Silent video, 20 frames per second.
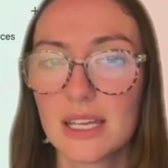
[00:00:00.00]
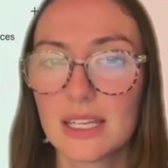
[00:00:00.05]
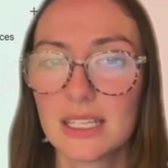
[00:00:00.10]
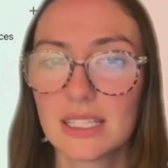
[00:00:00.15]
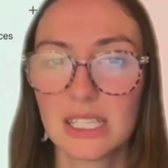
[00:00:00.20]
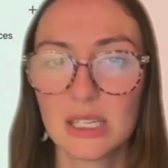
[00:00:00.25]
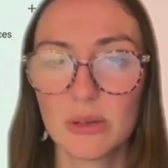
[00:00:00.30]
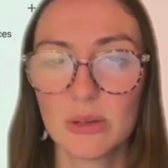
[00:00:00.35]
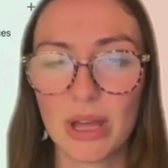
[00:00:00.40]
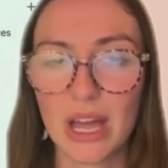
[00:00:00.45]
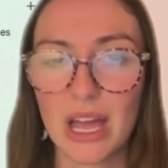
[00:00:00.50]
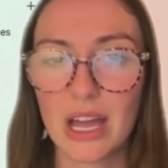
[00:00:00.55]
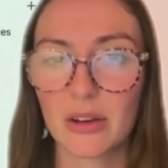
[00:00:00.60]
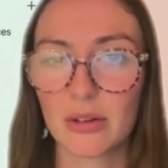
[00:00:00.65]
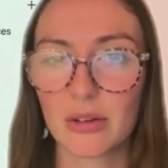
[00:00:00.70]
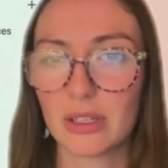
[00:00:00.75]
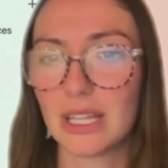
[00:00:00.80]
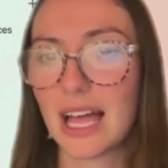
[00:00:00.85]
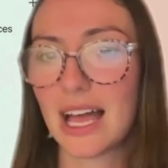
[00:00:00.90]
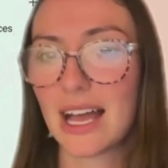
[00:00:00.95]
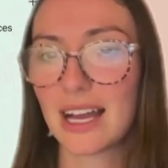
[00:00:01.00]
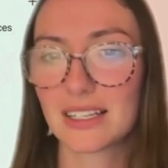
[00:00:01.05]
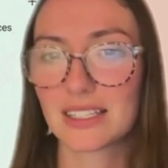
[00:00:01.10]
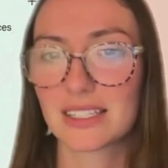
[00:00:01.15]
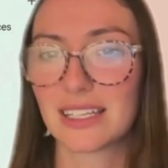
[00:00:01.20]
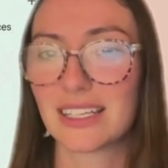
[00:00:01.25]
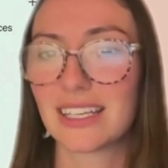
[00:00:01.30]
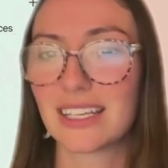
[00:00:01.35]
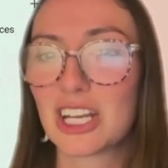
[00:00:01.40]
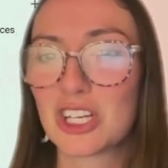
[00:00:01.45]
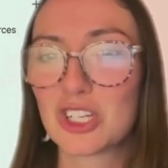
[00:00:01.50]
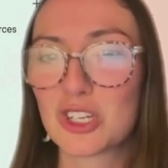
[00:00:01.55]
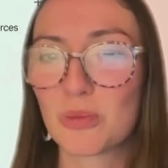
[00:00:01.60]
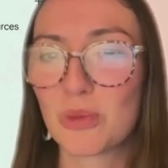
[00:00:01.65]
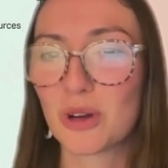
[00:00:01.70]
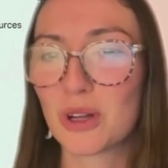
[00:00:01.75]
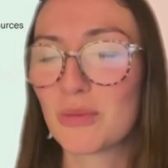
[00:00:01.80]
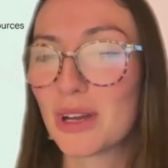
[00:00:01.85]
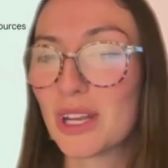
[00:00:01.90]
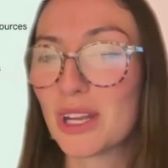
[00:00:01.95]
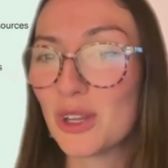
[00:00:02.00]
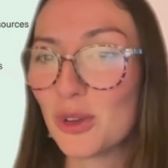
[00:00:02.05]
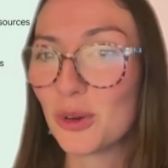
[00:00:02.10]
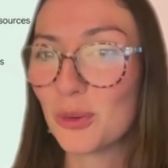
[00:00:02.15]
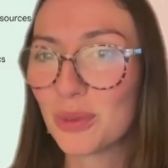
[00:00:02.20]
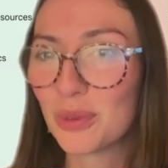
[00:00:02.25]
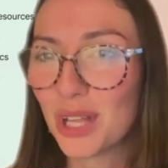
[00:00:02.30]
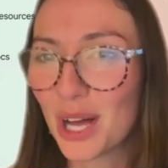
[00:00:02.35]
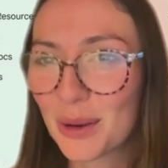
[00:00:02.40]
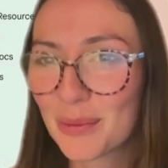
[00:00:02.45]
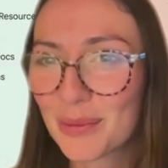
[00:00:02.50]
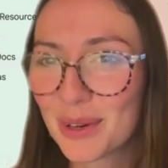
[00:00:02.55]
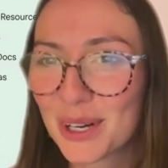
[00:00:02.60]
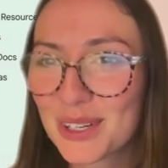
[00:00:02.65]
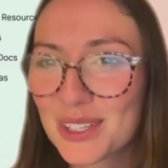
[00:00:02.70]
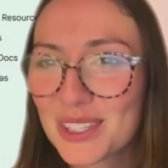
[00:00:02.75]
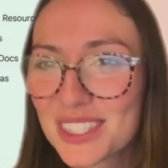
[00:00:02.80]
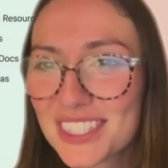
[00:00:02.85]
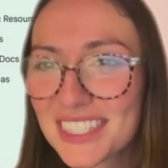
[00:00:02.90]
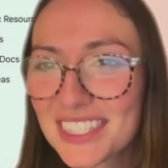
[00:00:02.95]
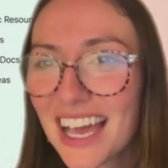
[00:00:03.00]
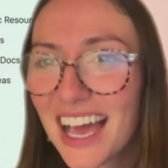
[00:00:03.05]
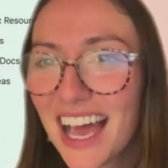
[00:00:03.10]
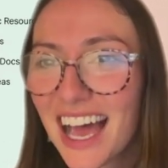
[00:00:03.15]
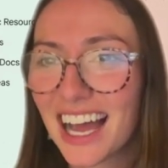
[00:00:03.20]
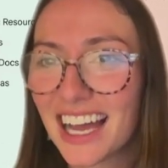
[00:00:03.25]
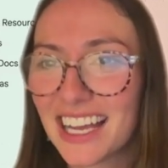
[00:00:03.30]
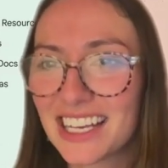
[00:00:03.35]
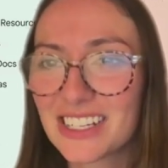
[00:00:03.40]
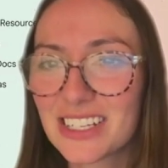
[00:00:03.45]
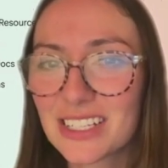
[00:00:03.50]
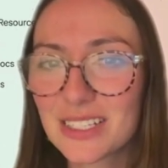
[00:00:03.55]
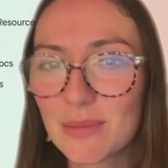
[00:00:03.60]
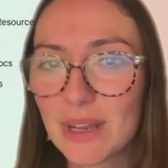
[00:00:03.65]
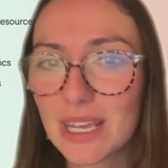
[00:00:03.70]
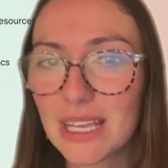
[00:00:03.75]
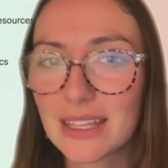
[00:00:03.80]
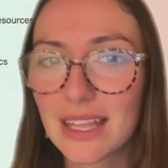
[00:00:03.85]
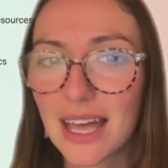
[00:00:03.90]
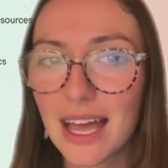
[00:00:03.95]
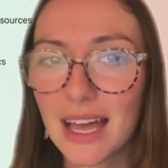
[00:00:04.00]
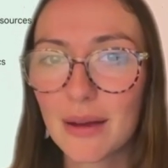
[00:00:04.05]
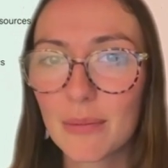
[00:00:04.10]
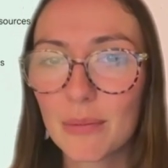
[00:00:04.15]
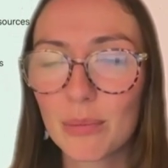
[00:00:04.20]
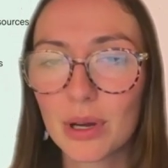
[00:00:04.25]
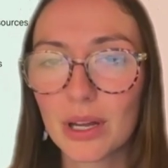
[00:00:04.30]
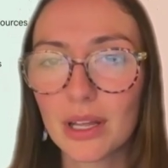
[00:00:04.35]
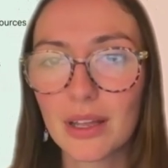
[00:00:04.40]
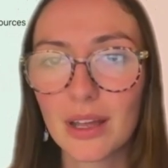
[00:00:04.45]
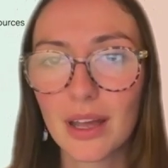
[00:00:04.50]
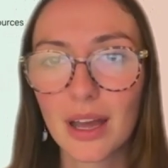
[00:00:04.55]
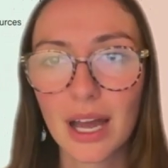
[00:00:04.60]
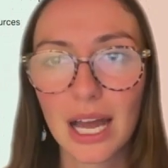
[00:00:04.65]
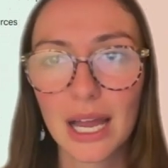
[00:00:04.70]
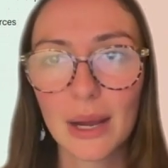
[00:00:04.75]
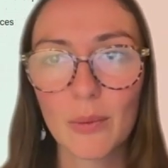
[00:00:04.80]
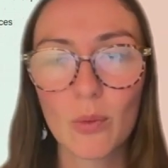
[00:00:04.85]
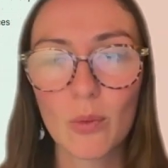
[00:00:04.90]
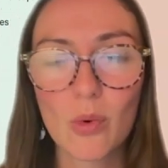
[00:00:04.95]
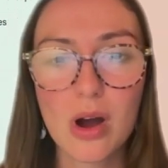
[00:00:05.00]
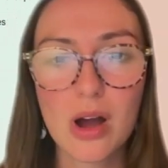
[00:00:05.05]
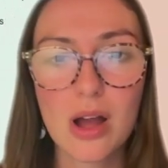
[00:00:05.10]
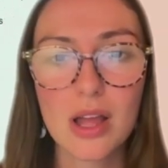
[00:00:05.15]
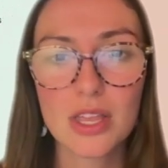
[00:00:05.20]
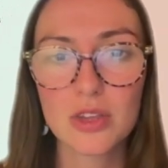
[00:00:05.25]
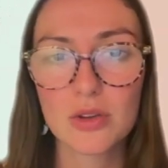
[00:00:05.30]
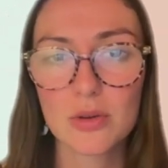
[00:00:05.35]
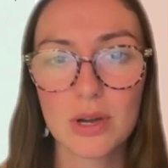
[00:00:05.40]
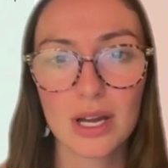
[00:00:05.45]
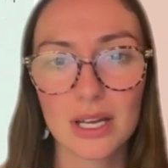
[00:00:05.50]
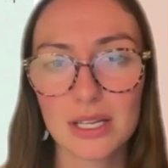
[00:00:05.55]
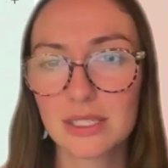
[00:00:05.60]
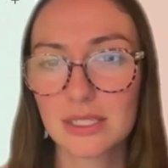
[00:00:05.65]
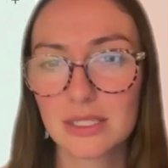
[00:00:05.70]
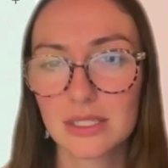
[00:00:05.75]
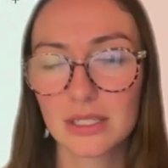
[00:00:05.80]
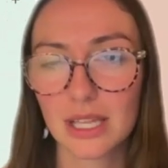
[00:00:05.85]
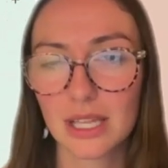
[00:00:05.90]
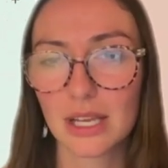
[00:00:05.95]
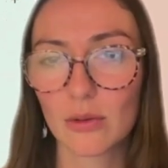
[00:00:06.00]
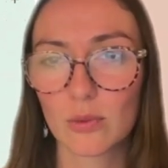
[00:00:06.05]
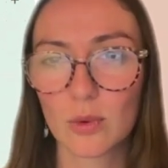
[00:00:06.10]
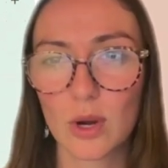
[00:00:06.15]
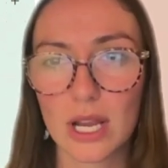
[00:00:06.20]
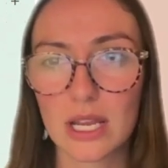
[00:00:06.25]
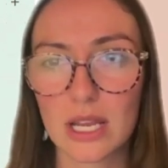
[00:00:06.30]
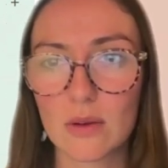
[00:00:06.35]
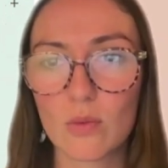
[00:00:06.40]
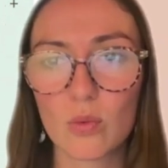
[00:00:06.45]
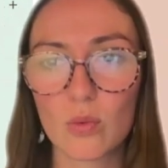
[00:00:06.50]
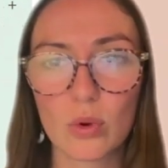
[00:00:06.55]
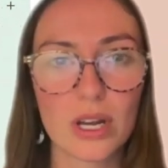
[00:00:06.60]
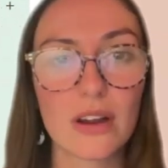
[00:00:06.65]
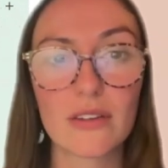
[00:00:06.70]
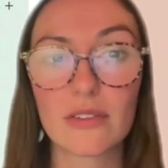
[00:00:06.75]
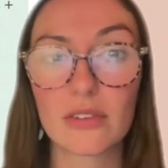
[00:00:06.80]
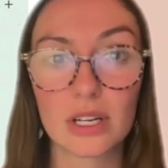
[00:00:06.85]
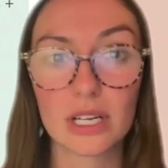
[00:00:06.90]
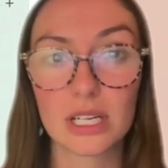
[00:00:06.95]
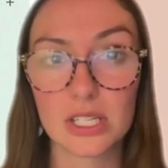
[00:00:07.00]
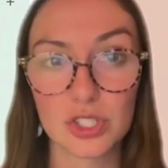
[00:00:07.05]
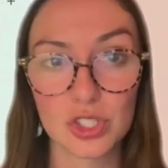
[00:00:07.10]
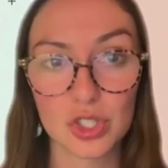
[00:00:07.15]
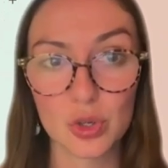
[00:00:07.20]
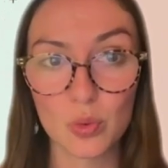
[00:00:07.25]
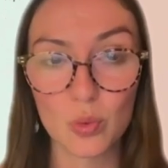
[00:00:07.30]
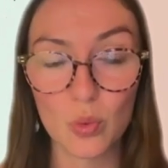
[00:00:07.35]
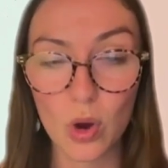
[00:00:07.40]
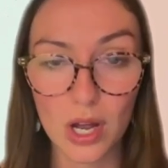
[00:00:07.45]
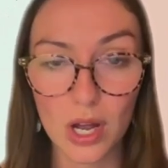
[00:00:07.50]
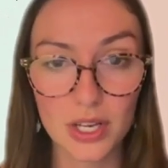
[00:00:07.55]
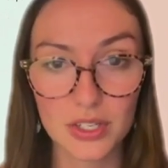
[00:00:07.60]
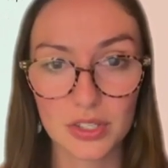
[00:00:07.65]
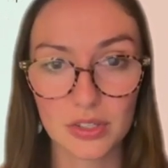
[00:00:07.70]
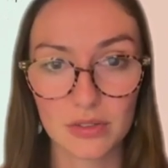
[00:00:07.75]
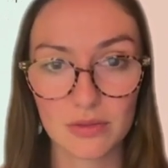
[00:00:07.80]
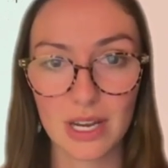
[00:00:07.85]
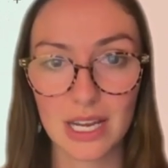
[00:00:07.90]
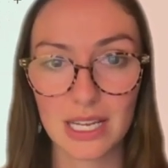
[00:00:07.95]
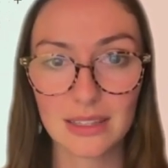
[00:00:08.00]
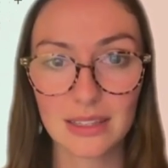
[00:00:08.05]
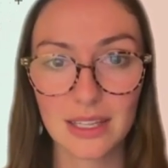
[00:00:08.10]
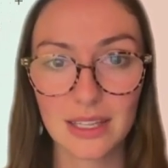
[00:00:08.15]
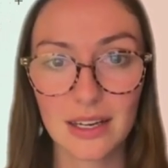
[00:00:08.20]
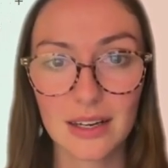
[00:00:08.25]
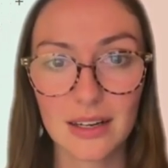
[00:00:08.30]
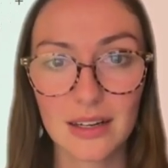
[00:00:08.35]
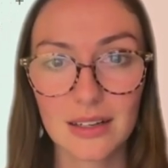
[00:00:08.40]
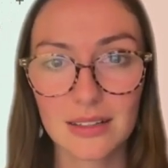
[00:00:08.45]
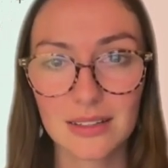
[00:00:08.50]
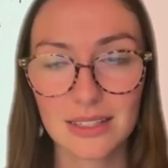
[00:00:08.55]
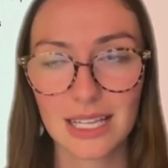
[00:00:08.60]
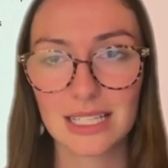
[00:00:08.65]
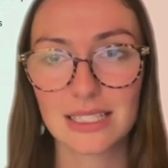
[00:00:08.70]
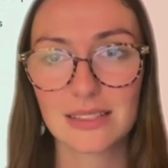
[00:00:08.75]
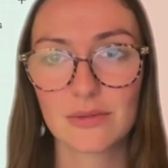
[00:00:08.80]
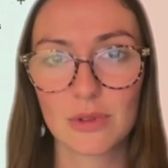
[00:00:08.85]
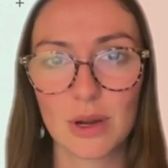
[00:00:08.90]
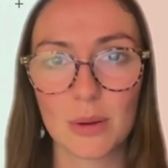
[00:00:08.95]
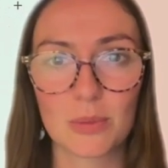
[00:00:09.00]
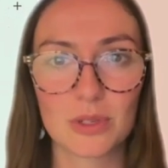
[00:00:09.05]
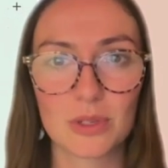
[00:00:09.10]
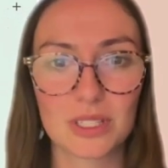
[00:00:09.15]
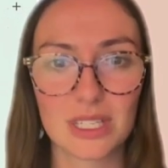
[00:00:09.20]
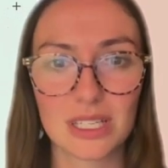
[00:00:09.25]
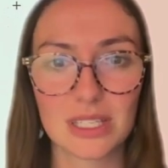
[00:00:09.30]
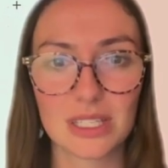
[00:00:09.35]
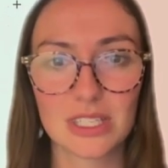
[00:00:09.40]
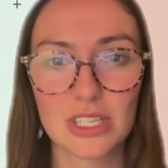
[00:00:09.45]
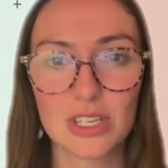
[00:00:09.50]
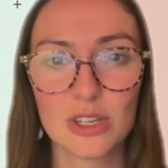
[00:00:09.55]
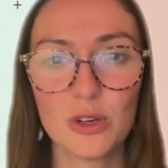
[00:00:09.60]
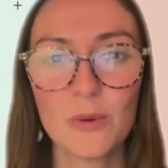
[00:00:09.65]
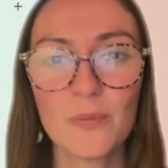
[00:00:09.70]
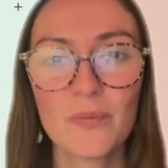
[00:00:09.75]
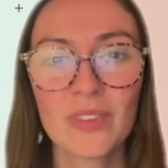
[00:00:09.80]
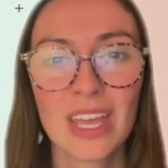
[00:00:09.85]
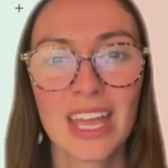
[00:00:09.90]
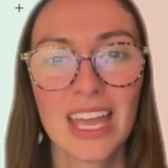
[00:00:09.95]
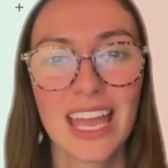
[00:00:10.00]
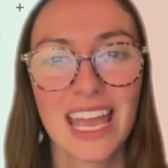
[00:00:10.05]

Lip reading: Sit back, relax, and catch up on my new blog posts. I just made that, but I want you guys to like write whatever it is you want to write there that represents you.